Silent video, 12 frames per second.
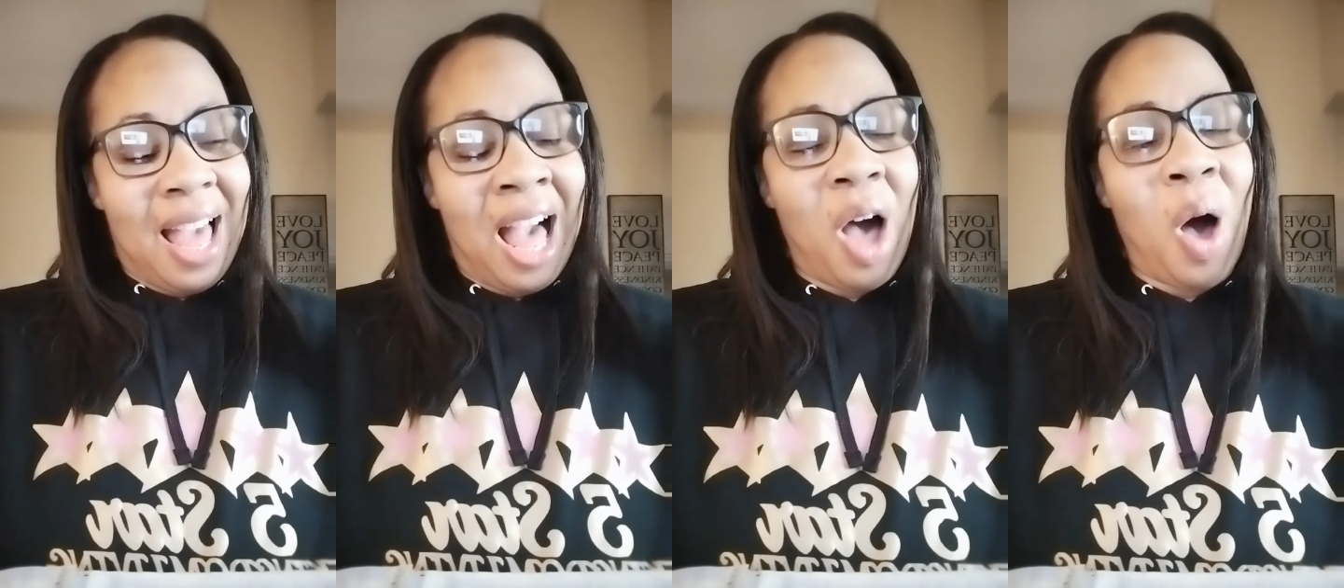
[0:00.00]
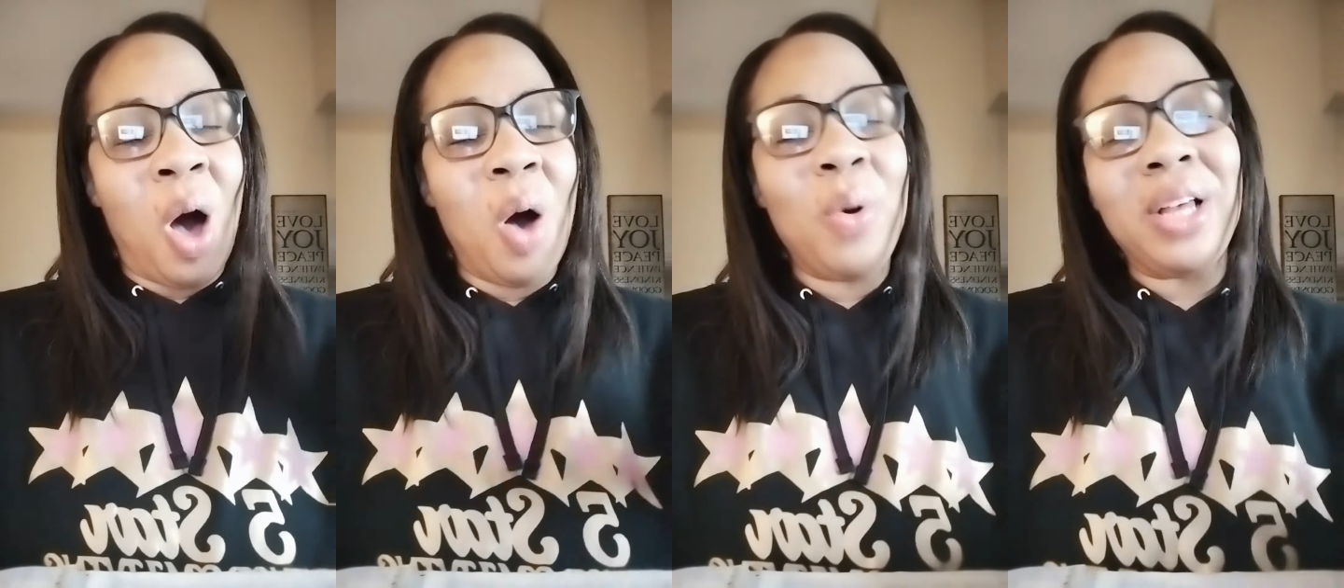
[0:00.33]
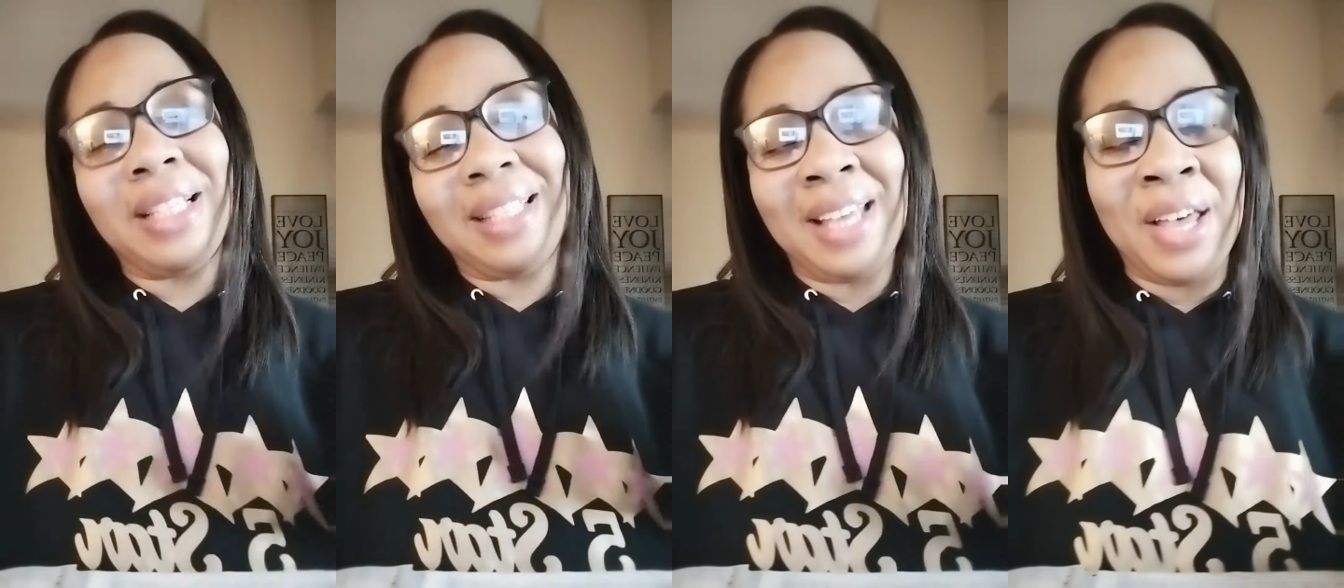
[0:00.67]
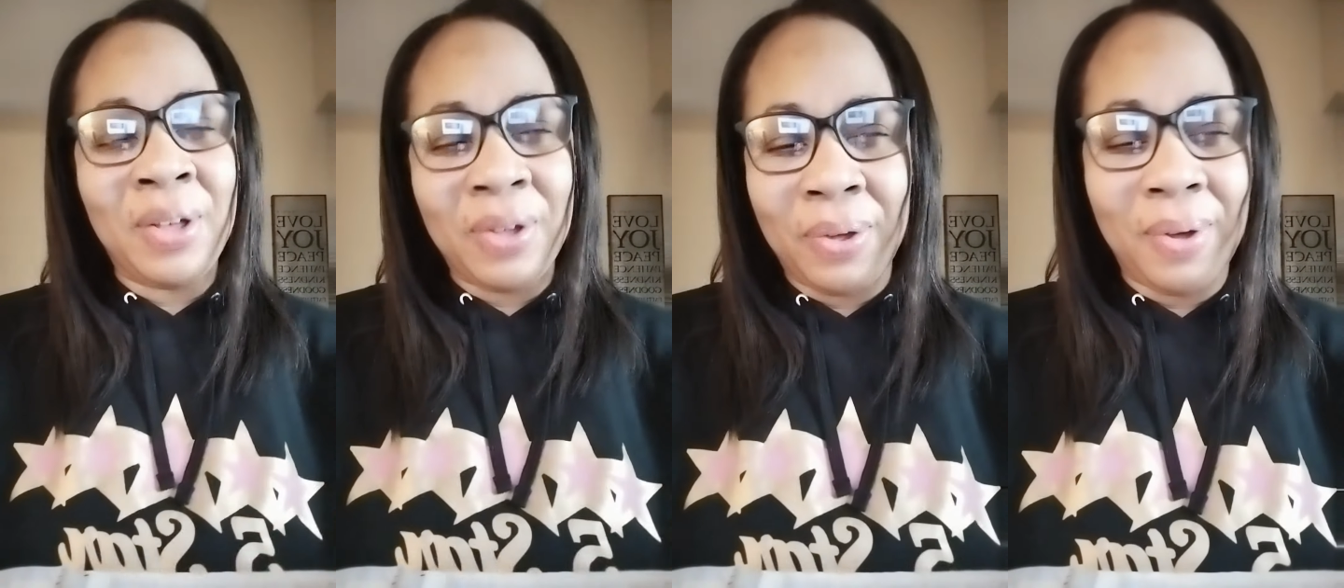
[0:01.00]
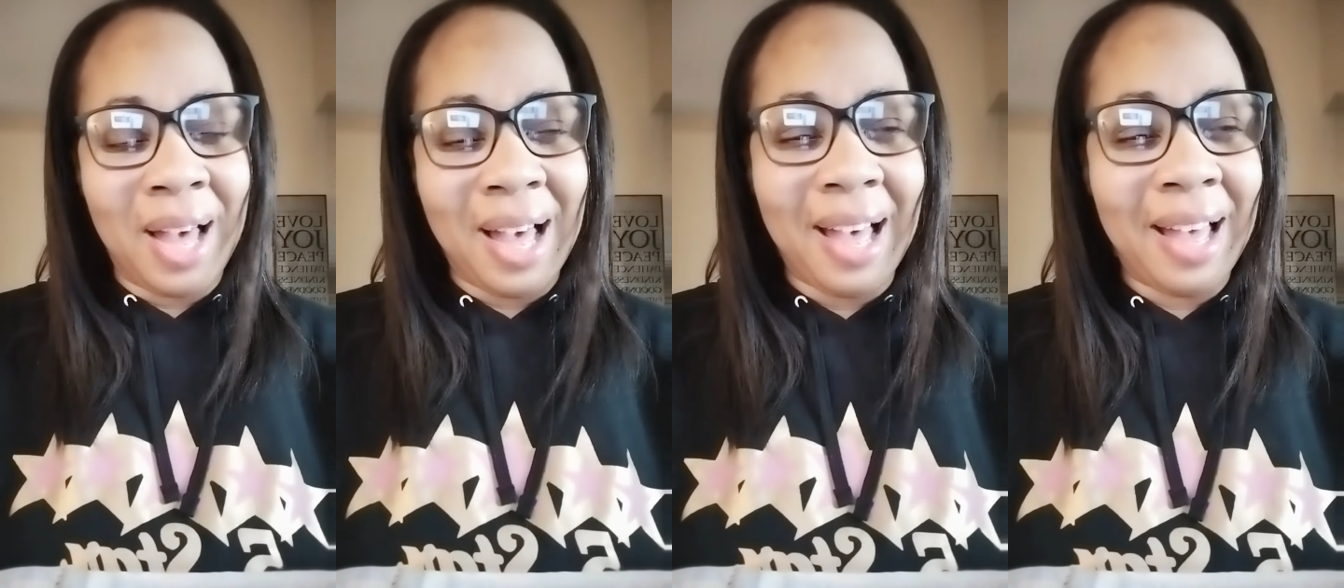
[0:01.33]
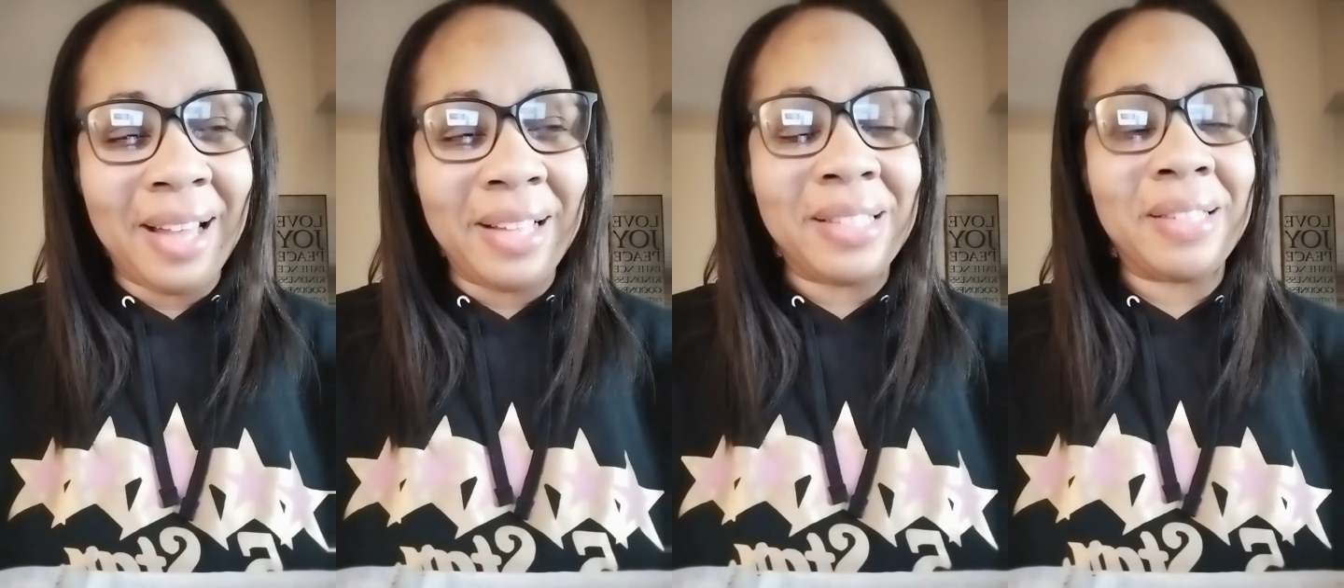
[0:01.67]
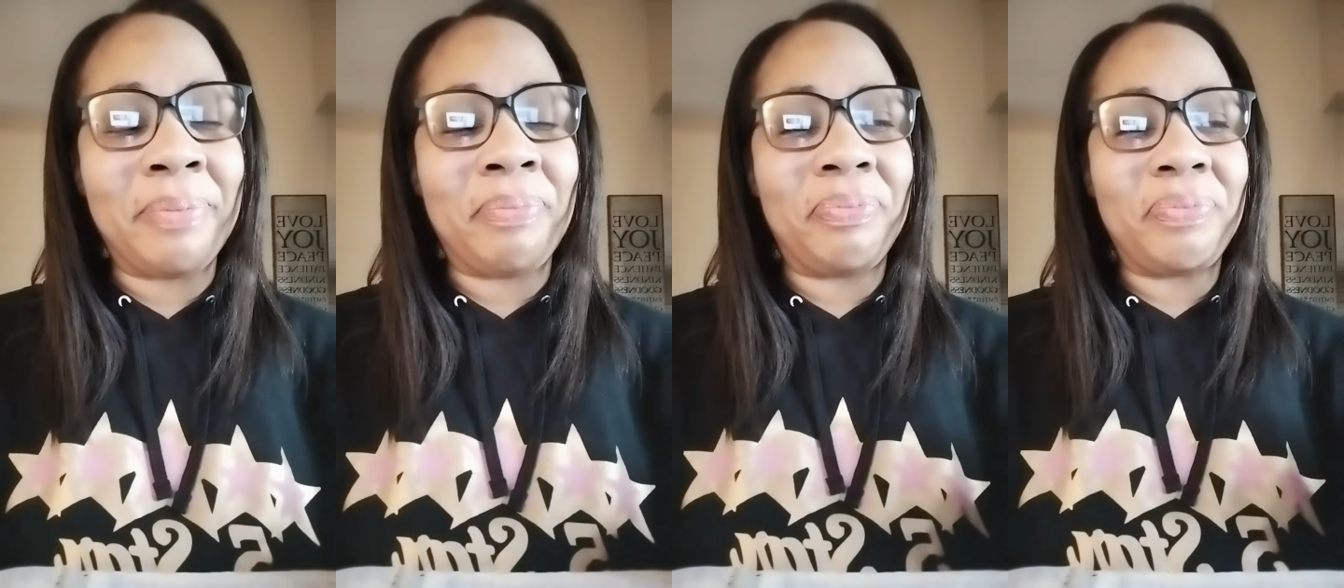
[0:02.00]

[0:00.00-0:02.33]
I always tell you guys